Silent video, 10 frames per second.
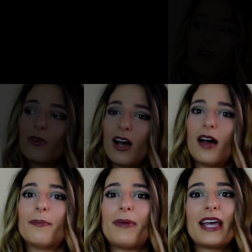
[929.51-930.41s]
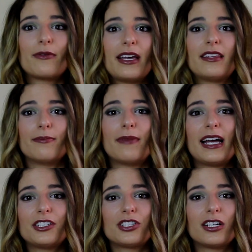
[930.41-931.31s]
So, by the way,
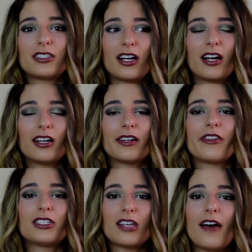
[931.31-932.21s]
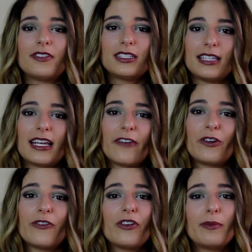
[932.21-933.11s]
my shirts are the softest thing. If
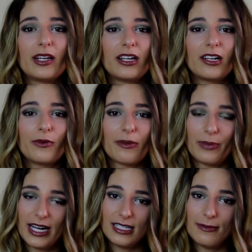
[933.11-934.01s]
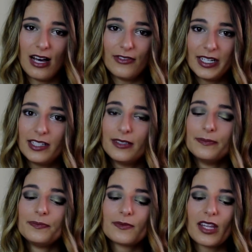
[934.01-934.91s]
you're familiar with Brandy Melville,
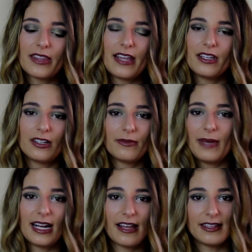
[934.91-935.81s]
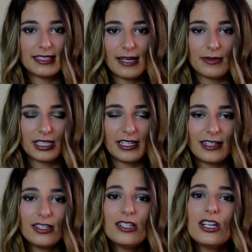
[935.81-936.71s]
then they're made out of the same
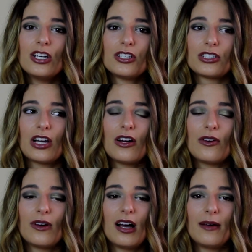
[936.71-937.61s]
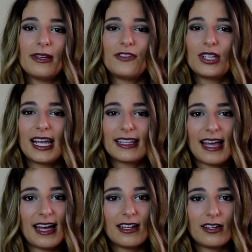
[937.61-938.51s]
material. So, if you like
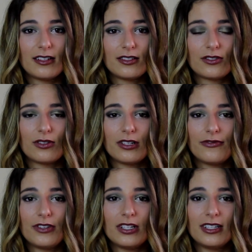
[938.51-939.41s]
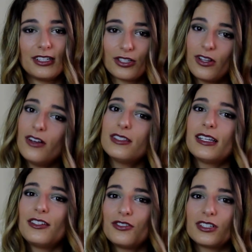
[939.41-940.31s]
that sort of feel in your clothes,
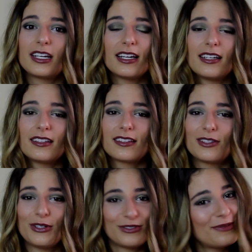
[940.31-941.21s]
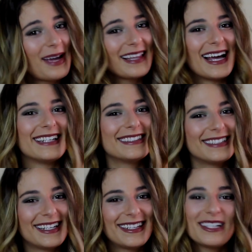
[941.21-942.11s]
then you should get clothes from my line.
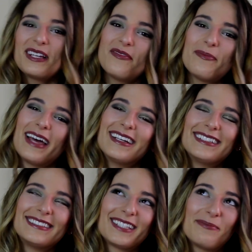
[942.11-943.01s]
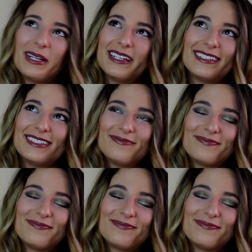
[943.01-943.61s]
And they're even better than Brandy.